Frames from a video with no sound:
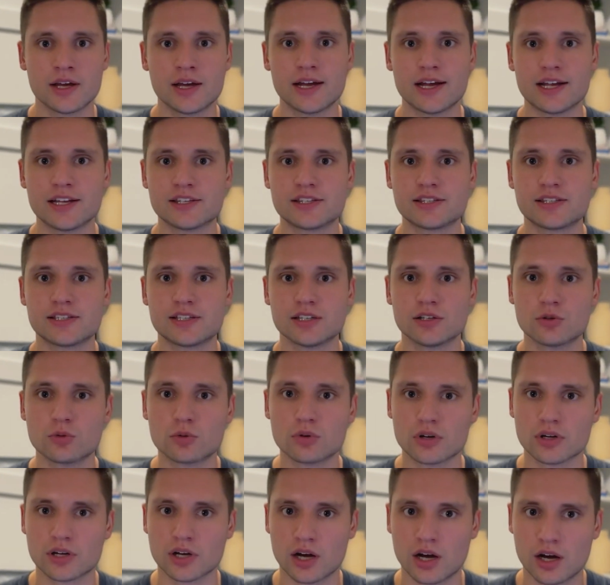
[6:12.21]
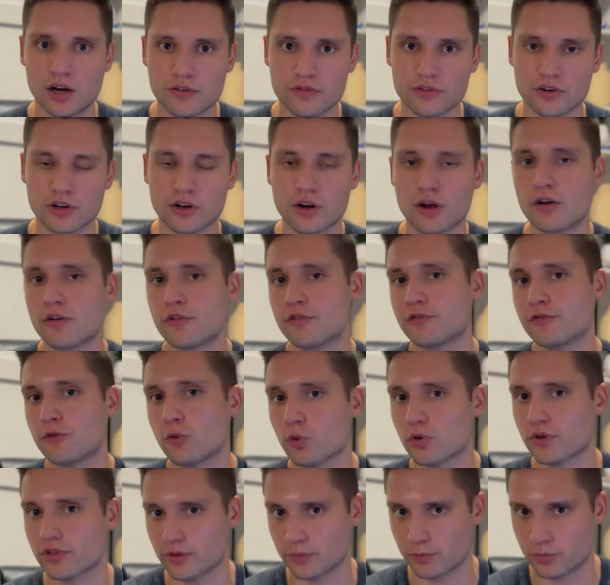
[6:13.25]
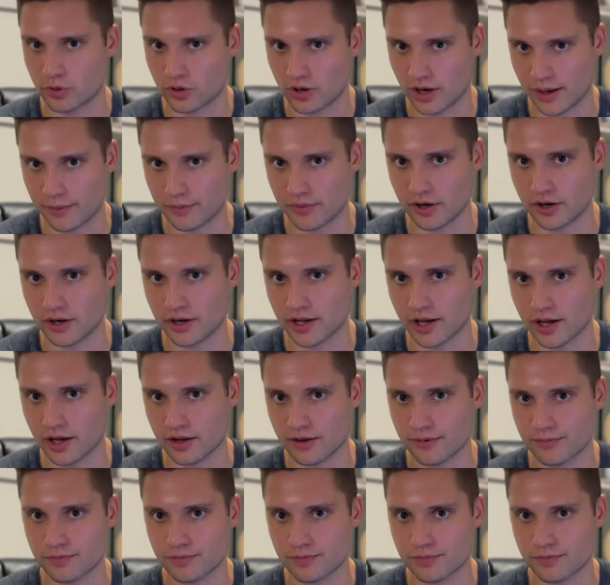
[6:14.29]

and still recover for the primary day.